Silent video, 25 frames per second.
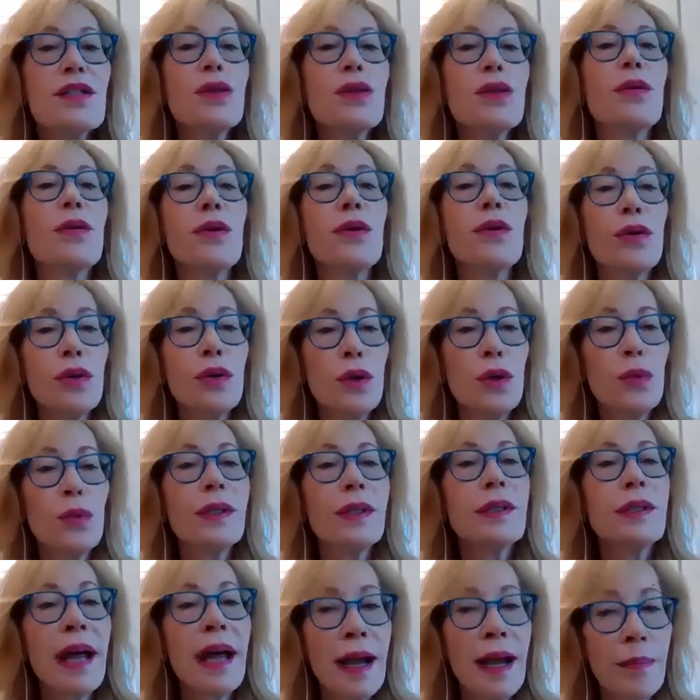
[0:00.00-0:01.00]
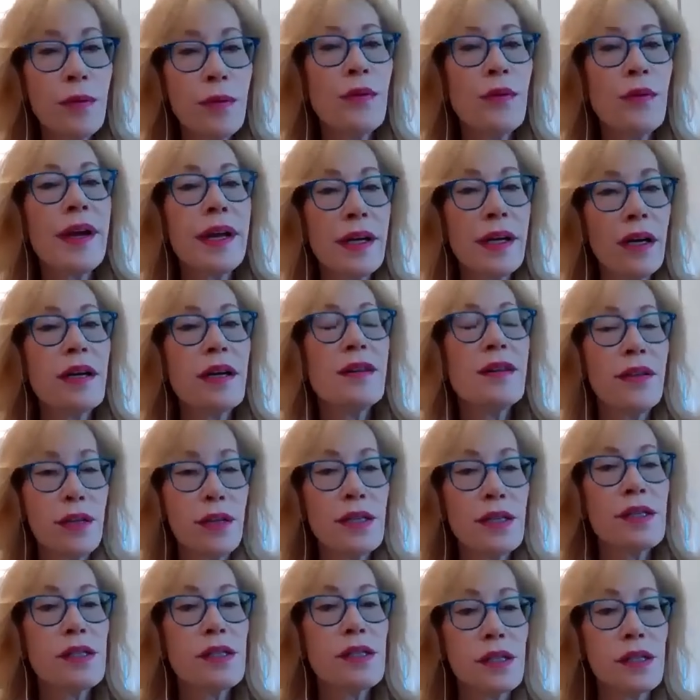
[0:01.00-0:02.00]
So can you elaborate on
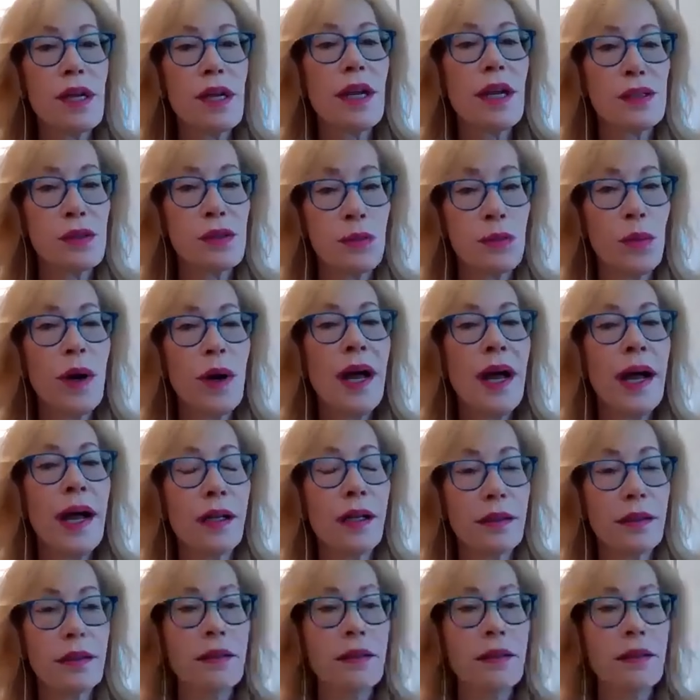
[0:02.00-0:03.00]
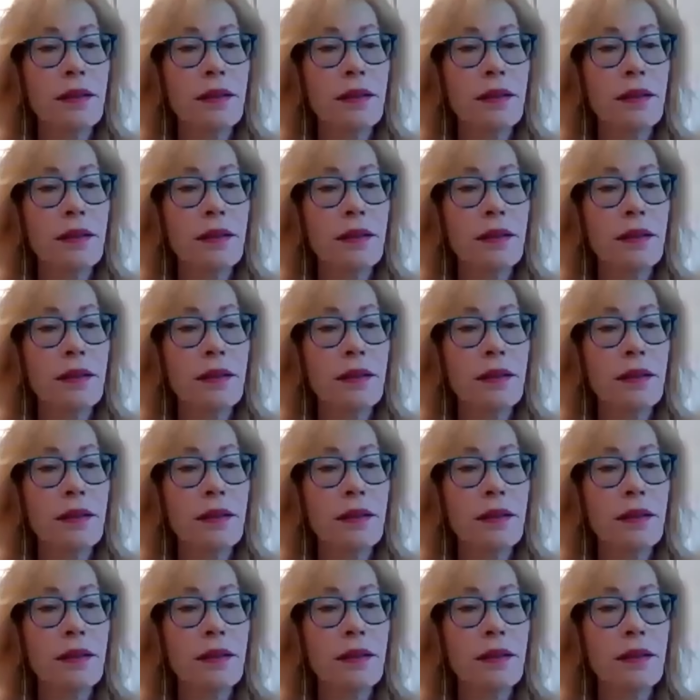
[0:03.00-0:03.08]
this as well?